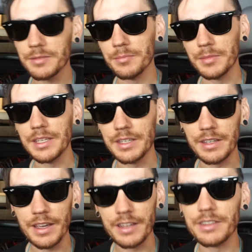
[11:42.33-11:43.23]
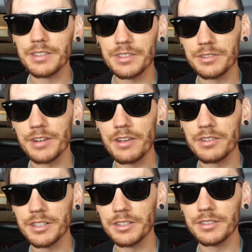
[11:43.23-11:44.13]
me, and the
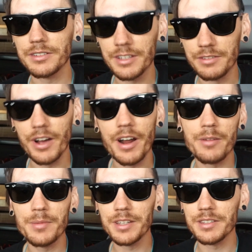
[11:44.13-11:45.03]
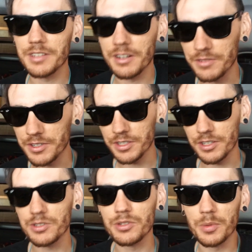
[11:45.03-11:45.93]
surrounding environment instead of just like
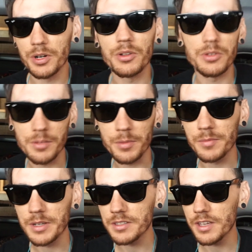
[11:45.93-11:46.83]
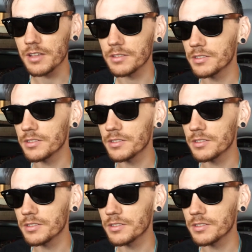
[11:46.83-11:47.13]
a super close-up of my skates.